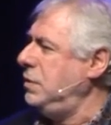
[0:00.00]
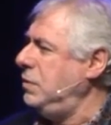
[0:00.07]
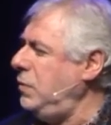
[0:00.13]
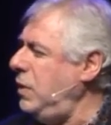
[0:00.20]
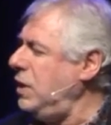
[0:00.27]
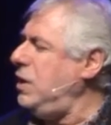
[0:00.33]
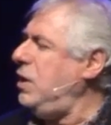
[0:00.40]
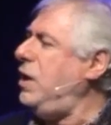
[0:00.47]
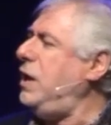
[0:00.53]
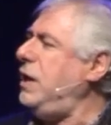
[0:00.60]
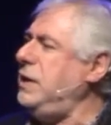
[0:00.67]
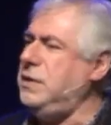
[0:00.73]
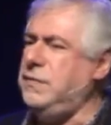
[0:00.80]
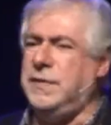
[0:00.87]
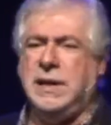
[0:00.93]
What
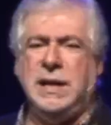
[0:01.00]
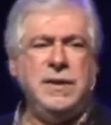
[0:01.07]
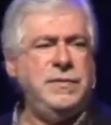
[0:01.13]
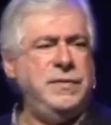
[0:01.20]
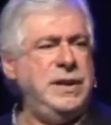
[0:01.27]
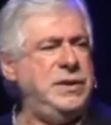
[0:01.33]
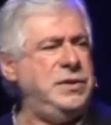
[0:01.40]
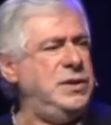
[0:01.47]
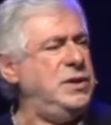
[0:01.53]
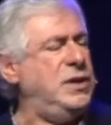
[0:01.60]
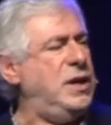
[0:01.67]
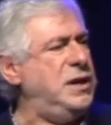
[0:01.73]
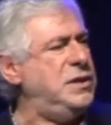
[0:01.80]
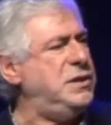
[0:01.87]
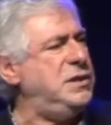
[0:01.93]
kind of love that
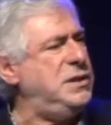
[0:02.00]
denies